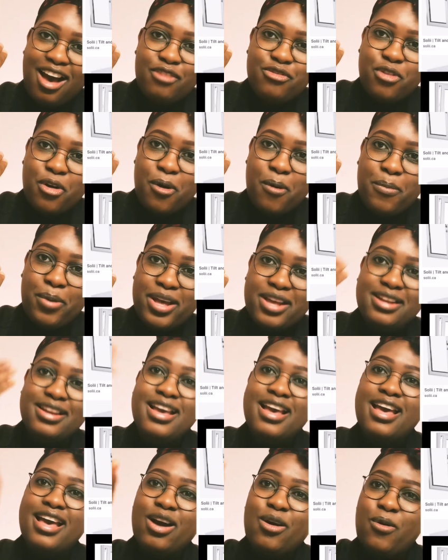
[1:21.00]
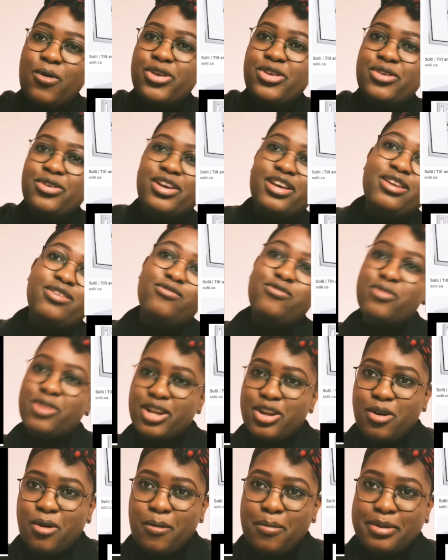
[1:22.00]
half open, or you can
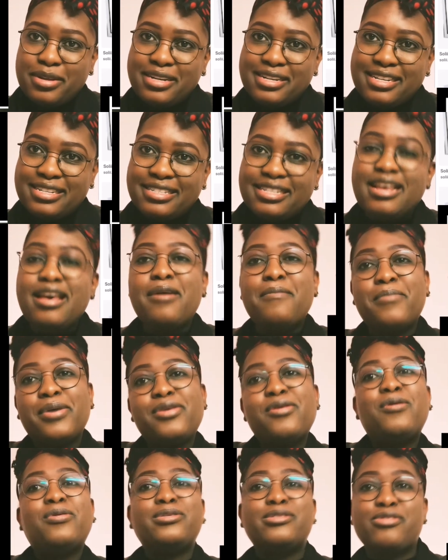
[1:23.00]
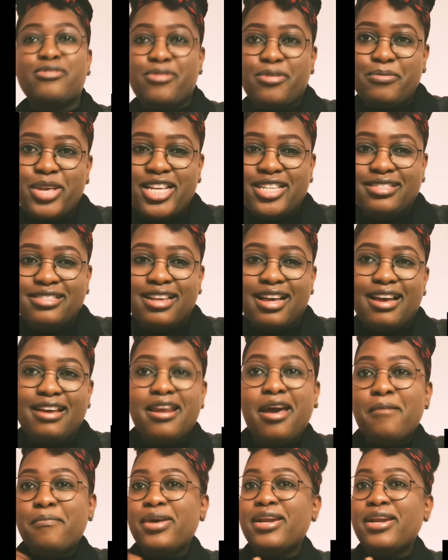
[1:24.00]
fully open it but also from inside.